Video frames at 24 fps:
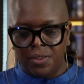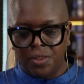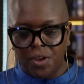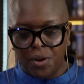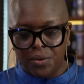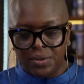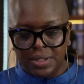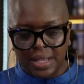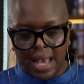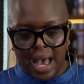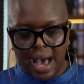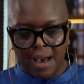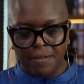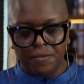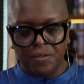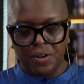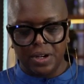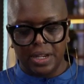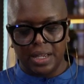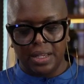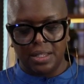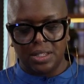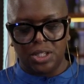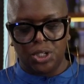those
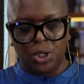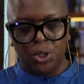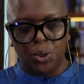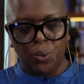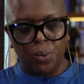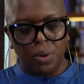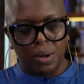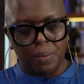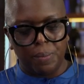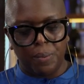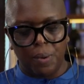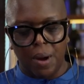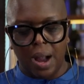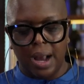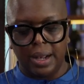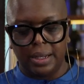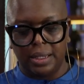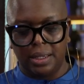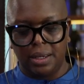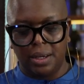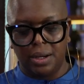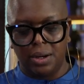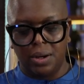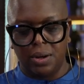Africans who were brought
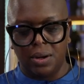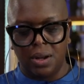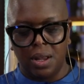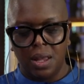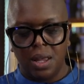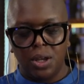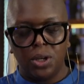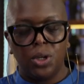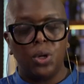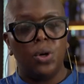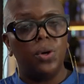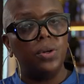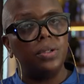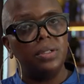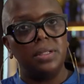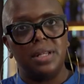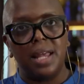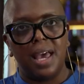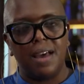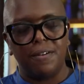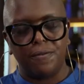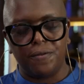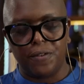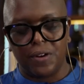here couldn't
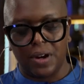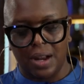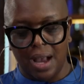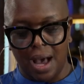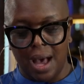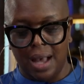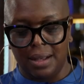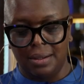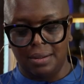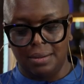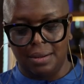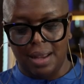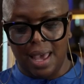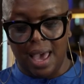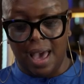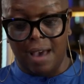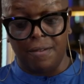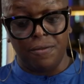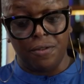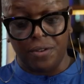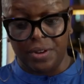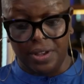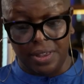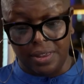have forgotten
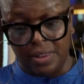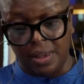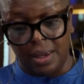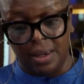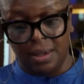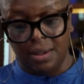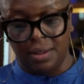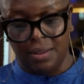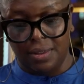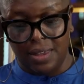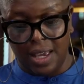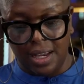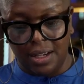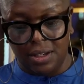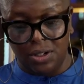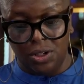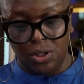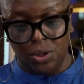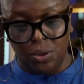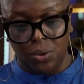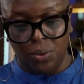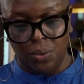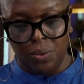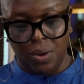everything they
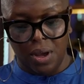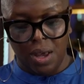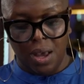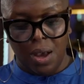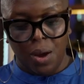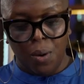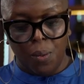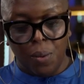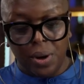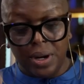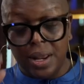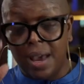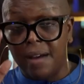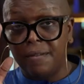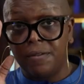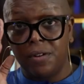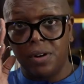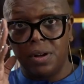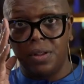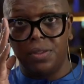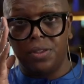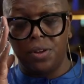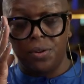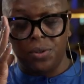knew,
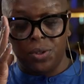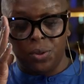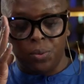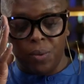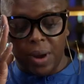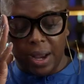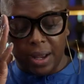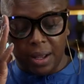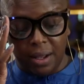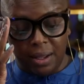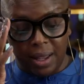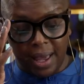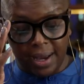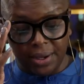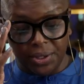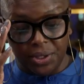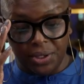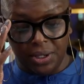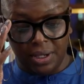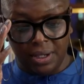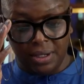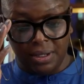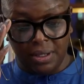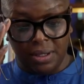whatever those
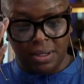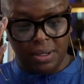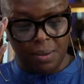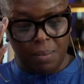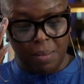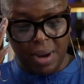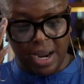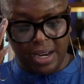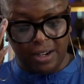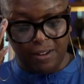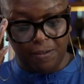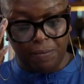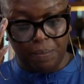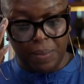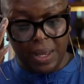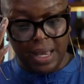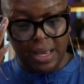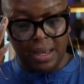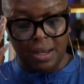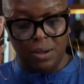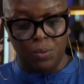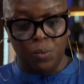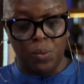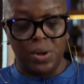recollections might have
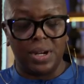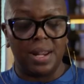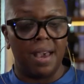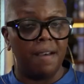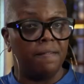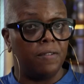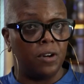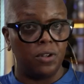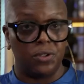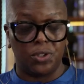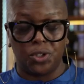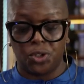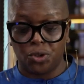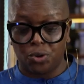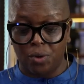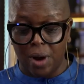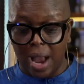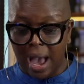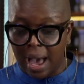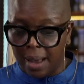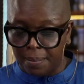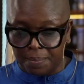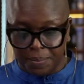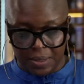been, whatever
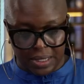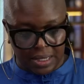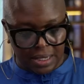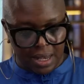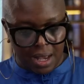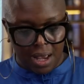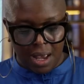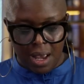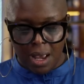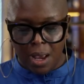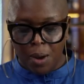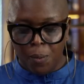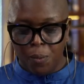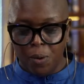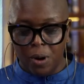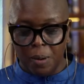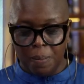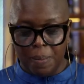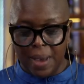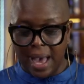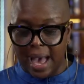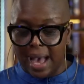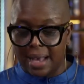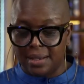scraps
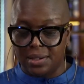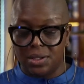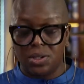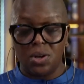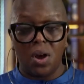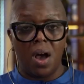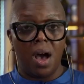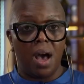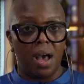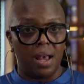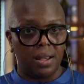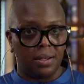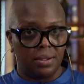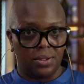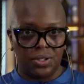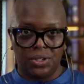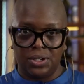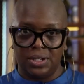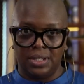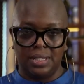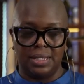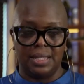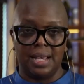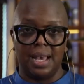were passed on,
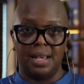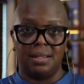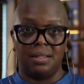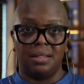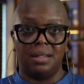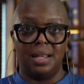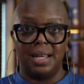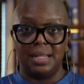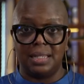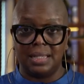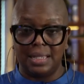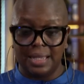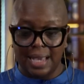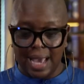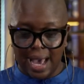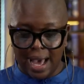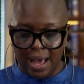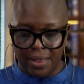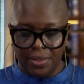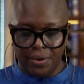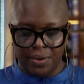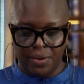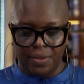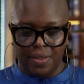she says, let's
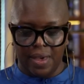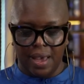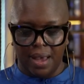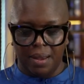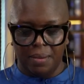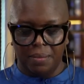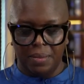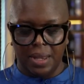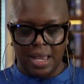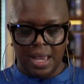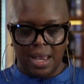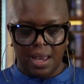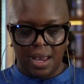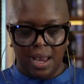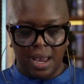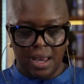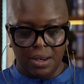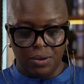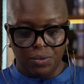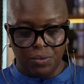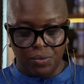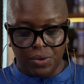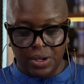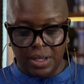gather them
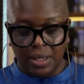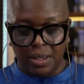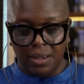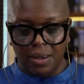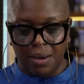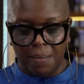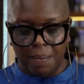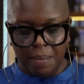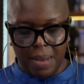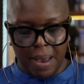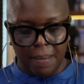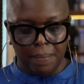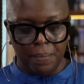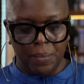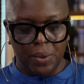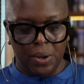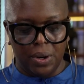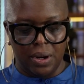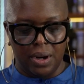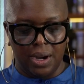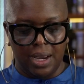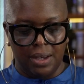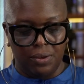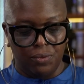and
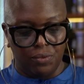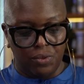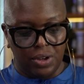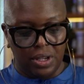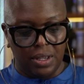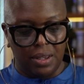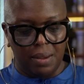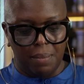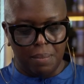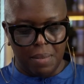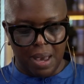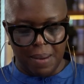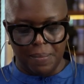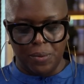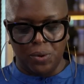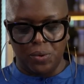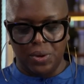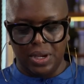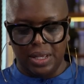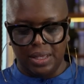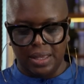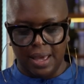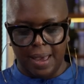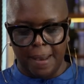remember and
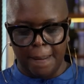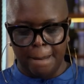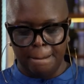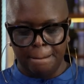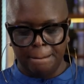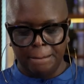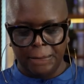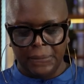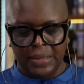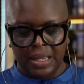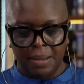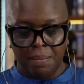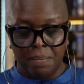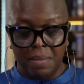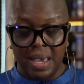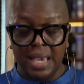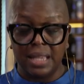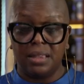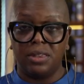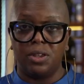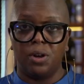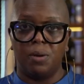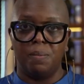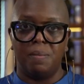re-memory them,
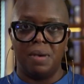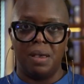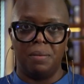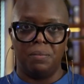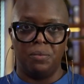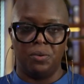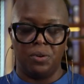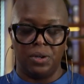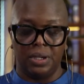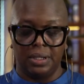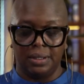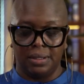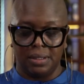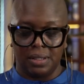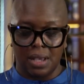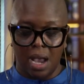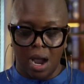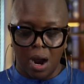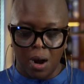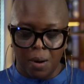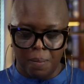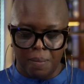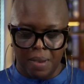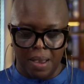make their memories
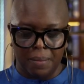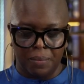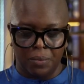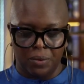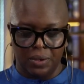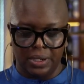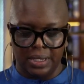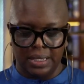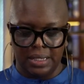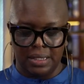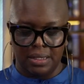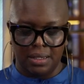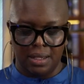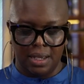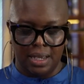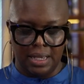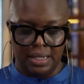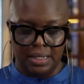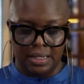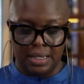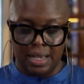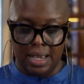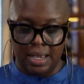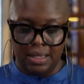our memories,
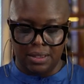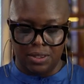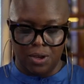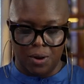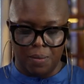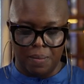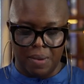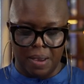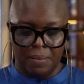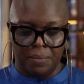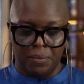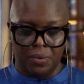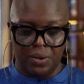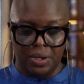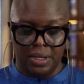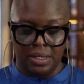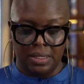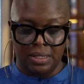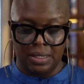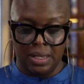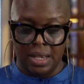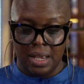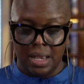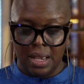and take their
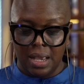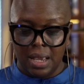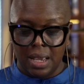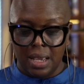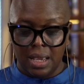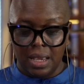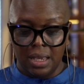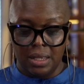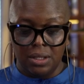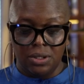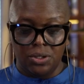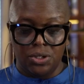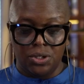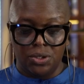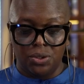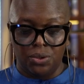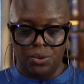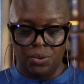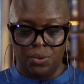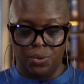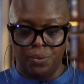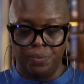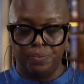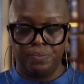memories
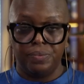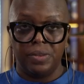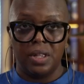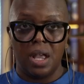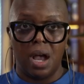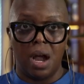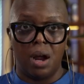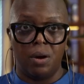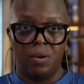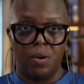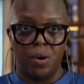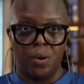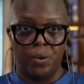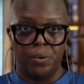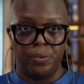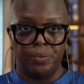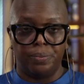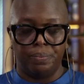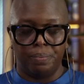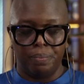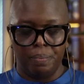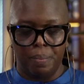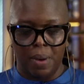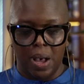into our
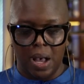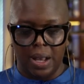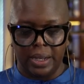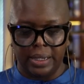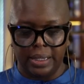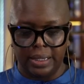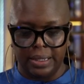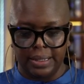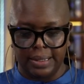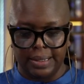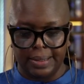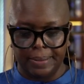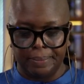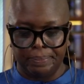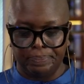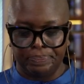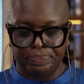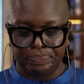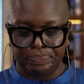own bodies.